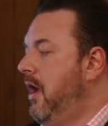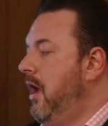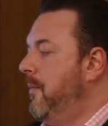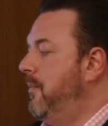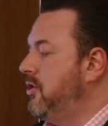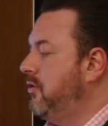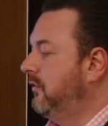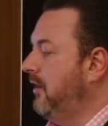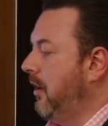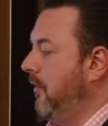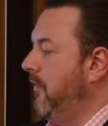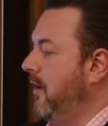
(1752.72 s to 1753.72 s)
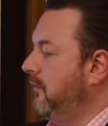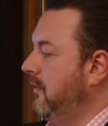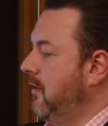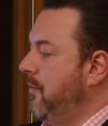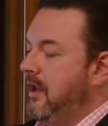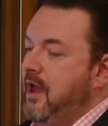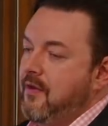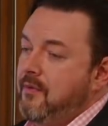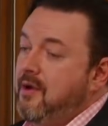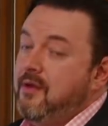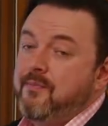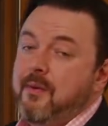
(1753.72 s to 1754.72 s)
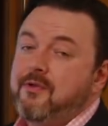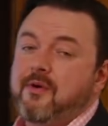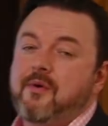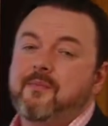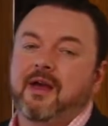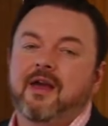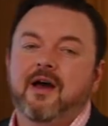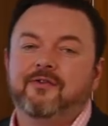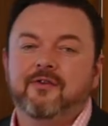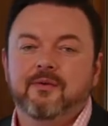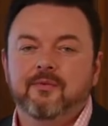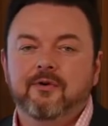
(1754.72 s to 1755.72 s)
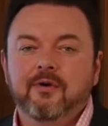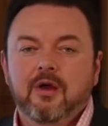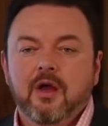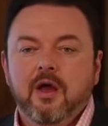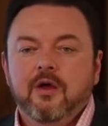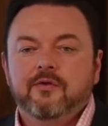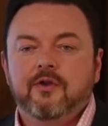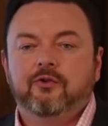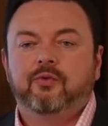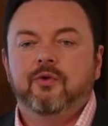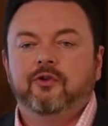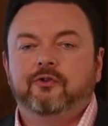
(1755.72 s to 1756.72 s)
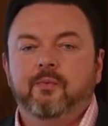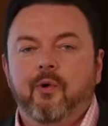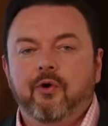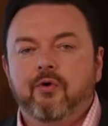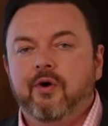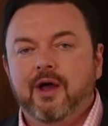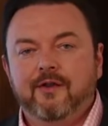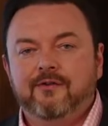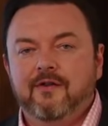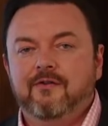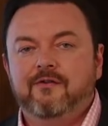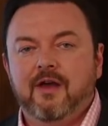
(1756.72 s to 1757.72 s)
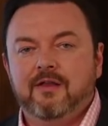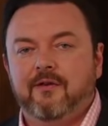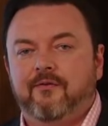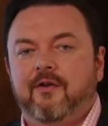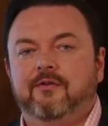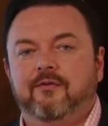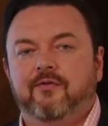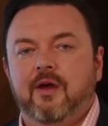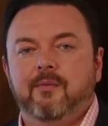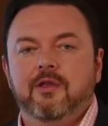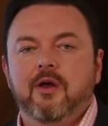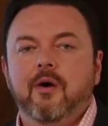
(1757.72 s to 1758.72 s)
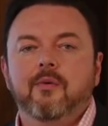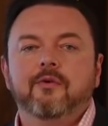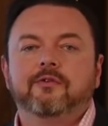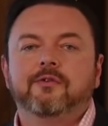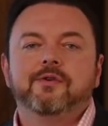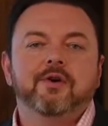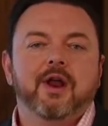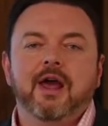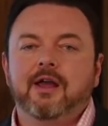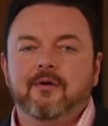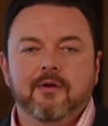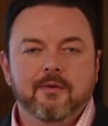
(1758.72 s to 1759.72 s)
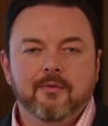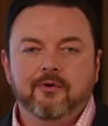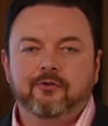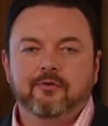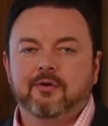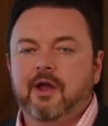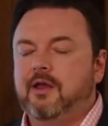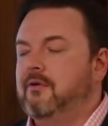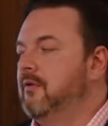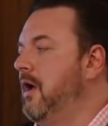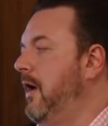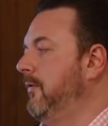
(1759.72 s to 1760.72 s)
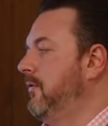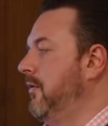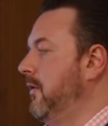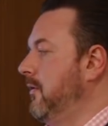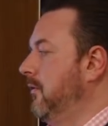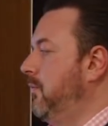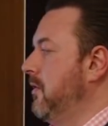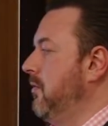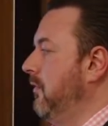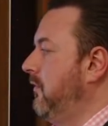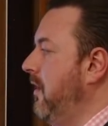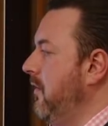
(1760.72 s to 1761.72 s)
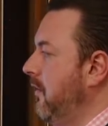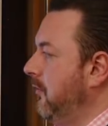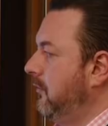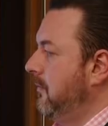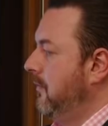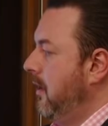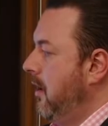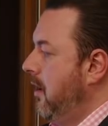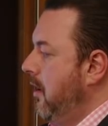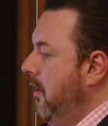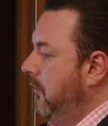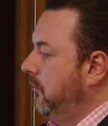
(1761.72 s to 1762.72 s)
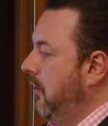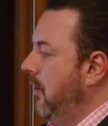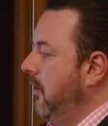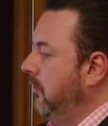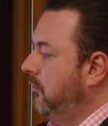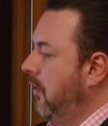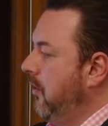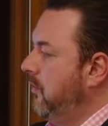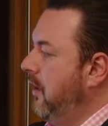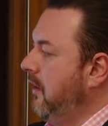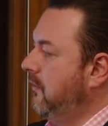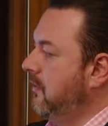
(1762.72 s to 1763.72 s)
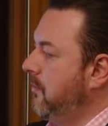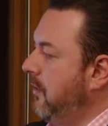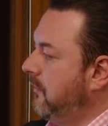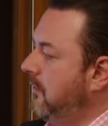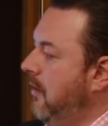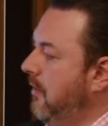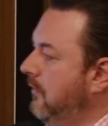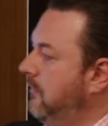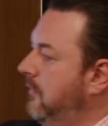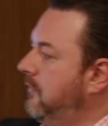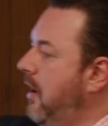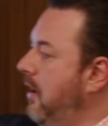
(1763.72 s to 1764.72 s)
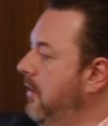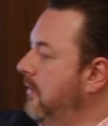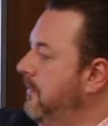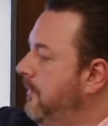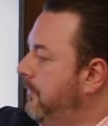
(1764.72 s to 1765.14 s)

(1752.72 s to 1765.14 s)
but you're sacrificing the backyard. And really, people don't want backyards anymore. They just want a small courtyard to entertain their friends and family. No one wants a third acre anymore to look after it, especially with tenants. So these are the best areas to target